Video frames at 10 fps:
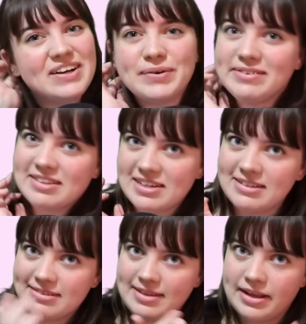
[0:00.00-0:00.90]
Who's in
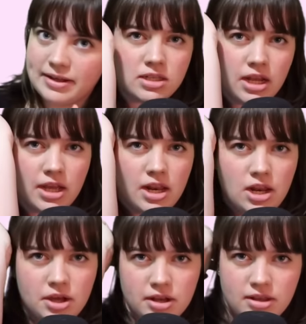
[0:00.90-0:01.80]
NSYNC? Take a
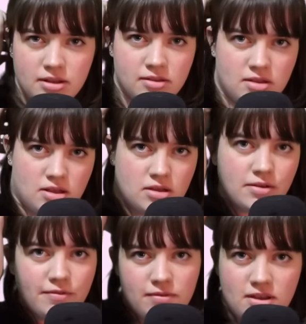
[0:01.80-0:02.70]
look at the
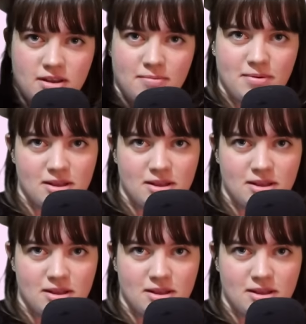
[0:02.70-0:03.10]
symphony.